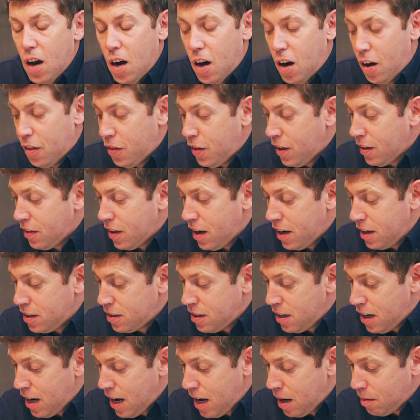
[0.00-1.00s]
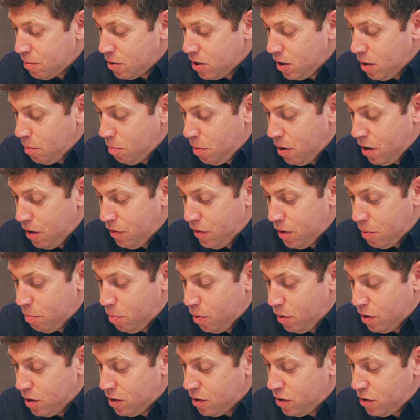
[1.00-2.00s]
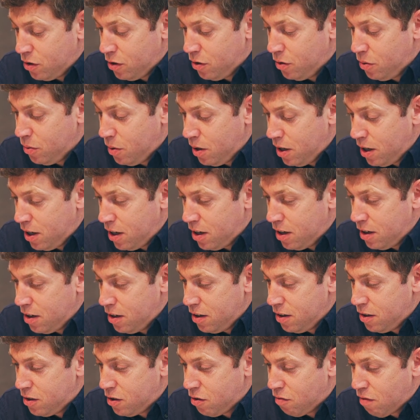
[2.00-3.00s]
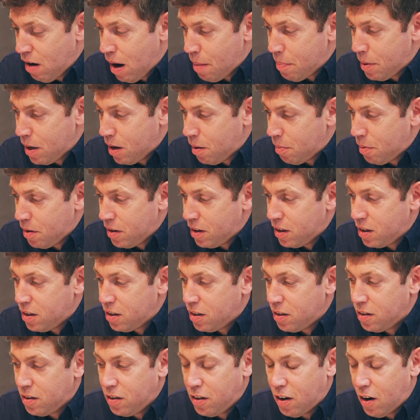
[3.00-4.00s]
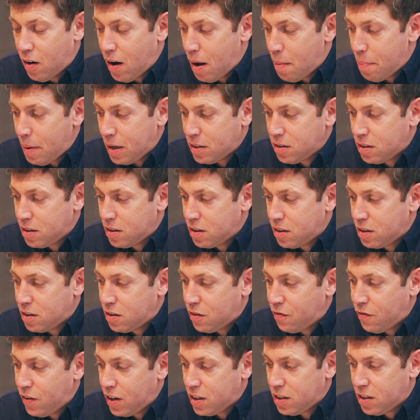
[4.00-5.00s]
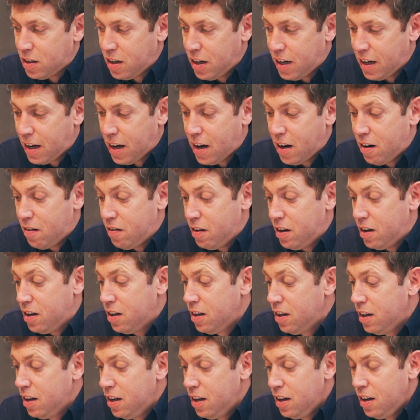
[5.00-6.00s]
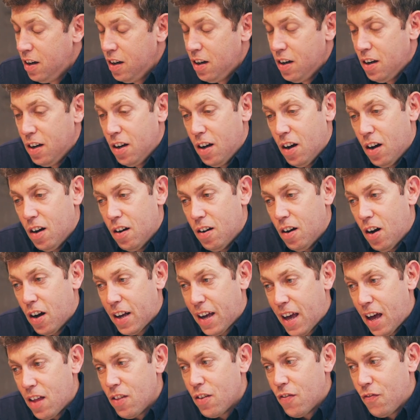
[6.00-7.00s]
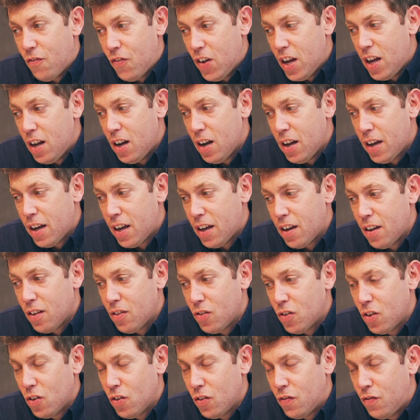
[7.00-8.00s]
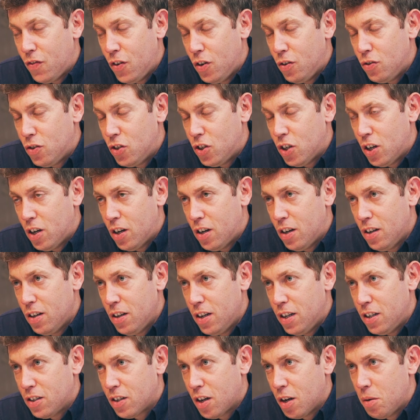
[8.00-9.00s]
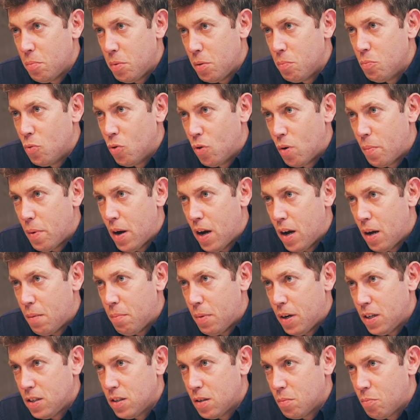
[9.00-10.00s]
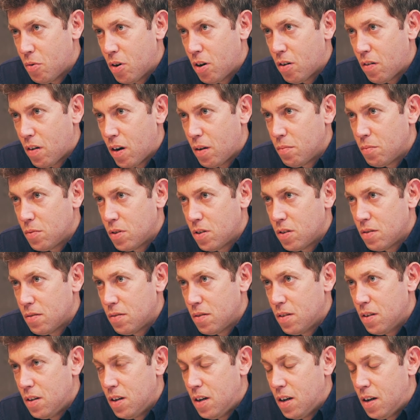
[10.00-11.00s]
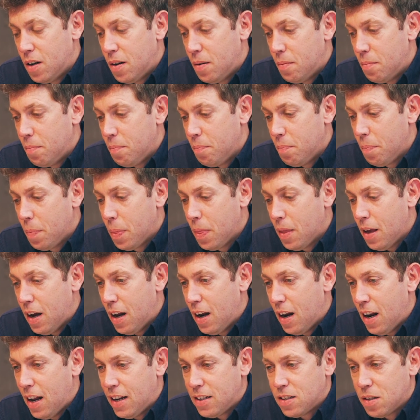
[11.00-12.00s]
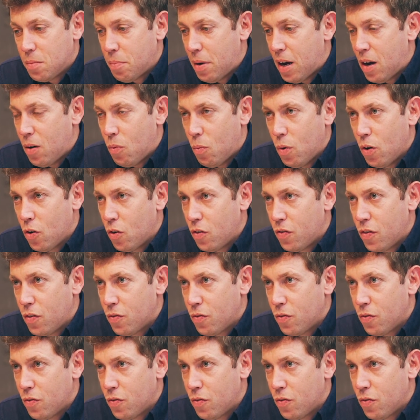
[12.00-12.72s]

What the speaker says: I think that is an absolutely perfect point to wrap it up. I think, ambassadors is a fascinating area. I get the feeling that the future is going to be more about ambassador programs and less about one-off